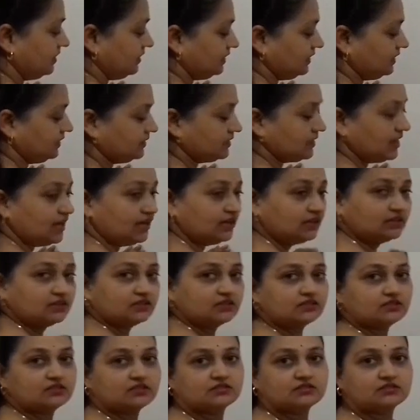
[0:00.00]
in the
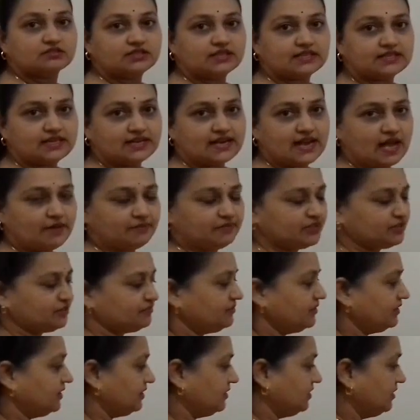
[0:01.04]
Southern
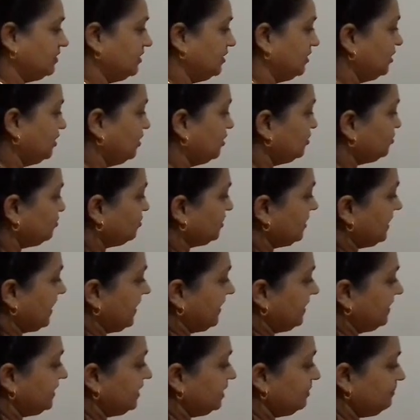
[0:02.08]
Hemisphere. So
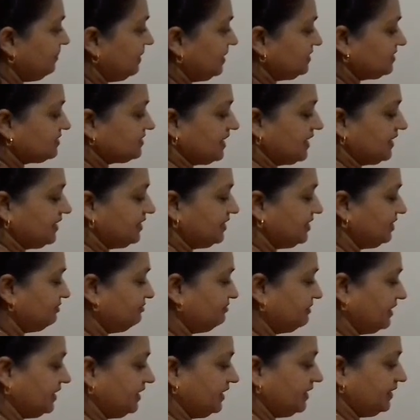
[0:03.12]
90 plus 90,
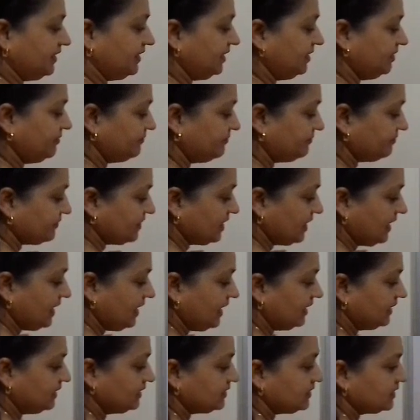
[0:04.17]
180,
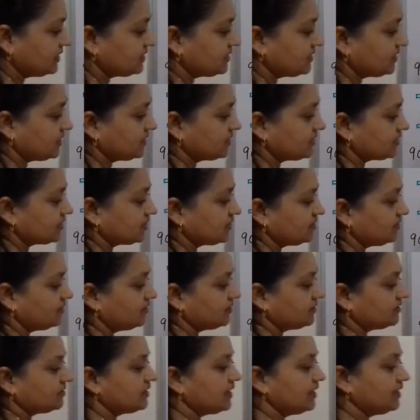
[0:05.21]
and this is
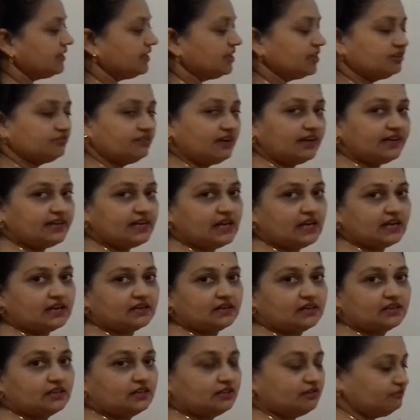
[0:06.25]
the equator
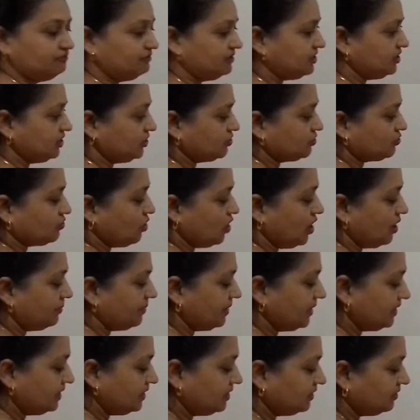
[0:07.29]
which is
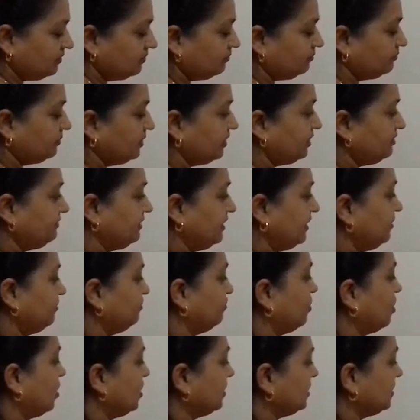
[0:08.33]
common between
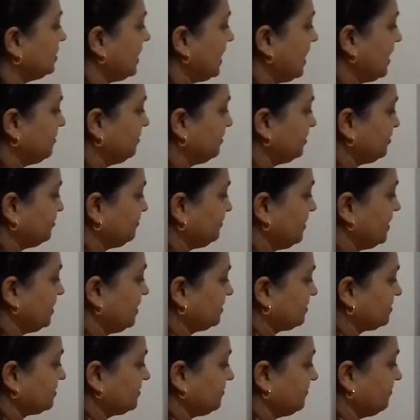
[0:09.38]
both the
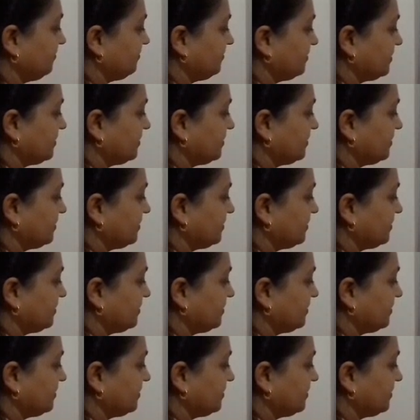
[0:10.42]
hemispheres.